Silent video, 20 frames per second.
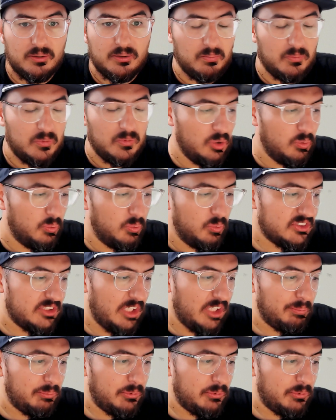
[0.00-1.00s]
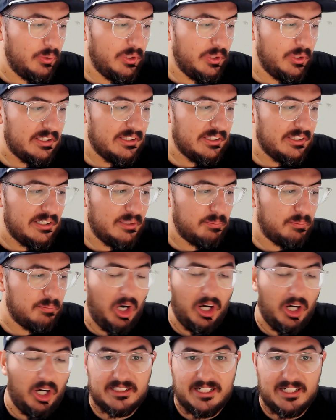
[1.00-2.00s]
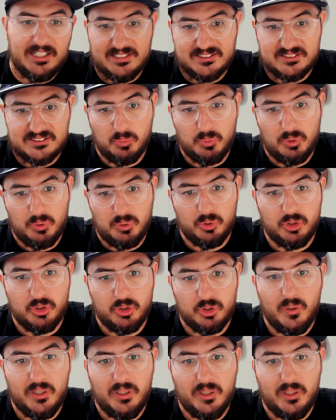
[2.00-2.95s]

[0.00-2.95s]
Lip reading: we stopped doing the podcast that we were doing,